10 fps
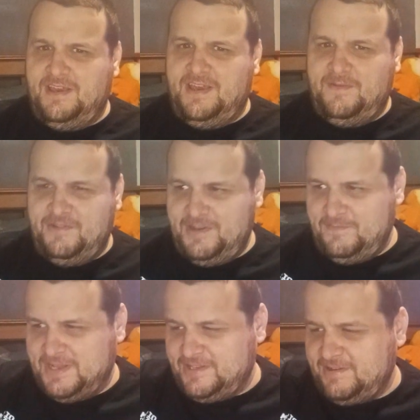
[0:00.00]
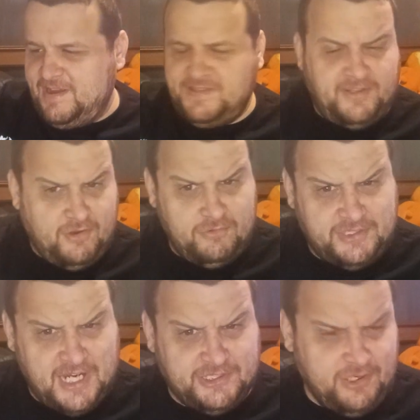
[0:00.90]
And Lily Buster guy said, don't
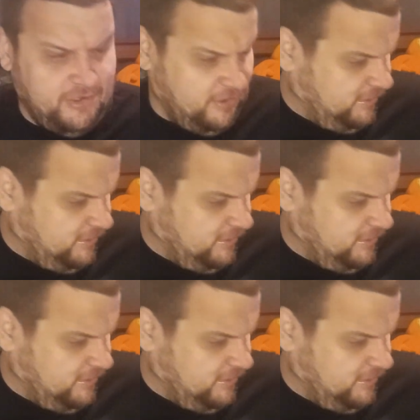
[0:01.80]
touch her.